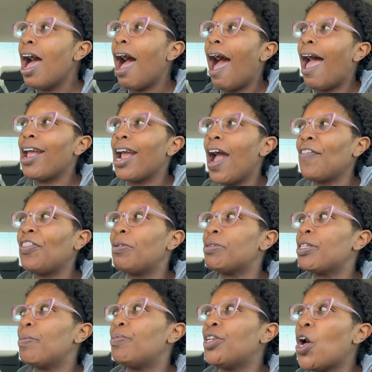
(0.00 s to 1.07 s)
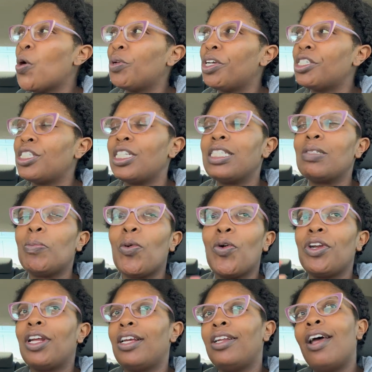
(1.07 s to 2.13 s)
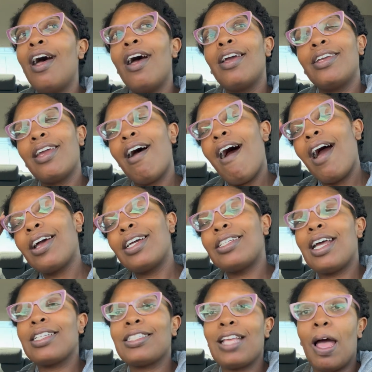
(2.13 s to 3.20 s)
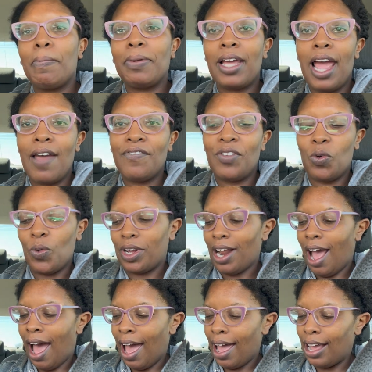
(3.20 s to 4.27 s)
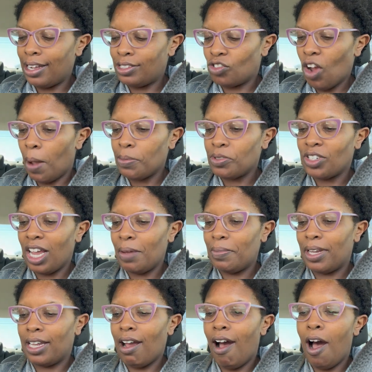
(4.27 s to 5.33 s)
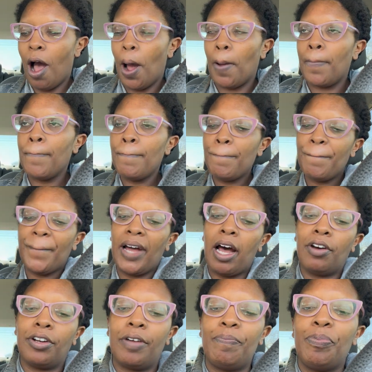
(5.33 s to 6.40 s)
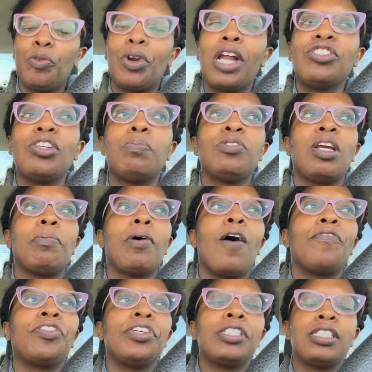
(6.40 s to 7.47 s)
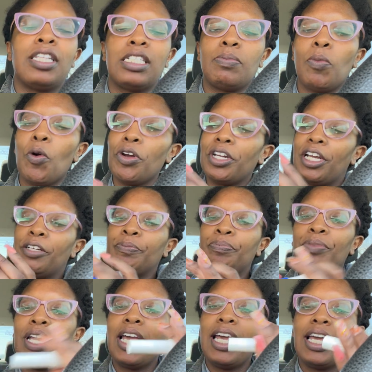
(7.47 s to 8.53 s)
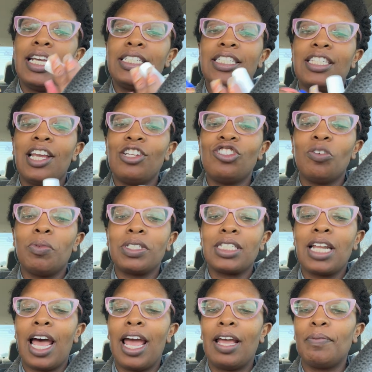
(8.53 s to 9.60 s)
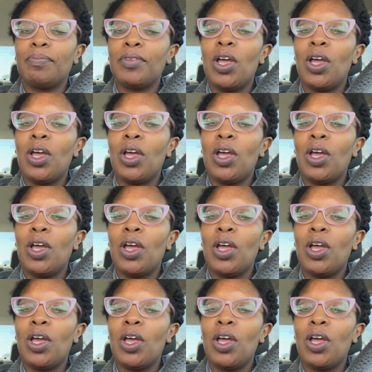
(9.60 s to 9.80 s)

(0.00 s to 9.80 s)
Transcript: I got them some donuts this morning. Y'all, I could not stop laughing. When I dropped JB off, hold on, when I dropped JB off this, this morning, his teacher was like,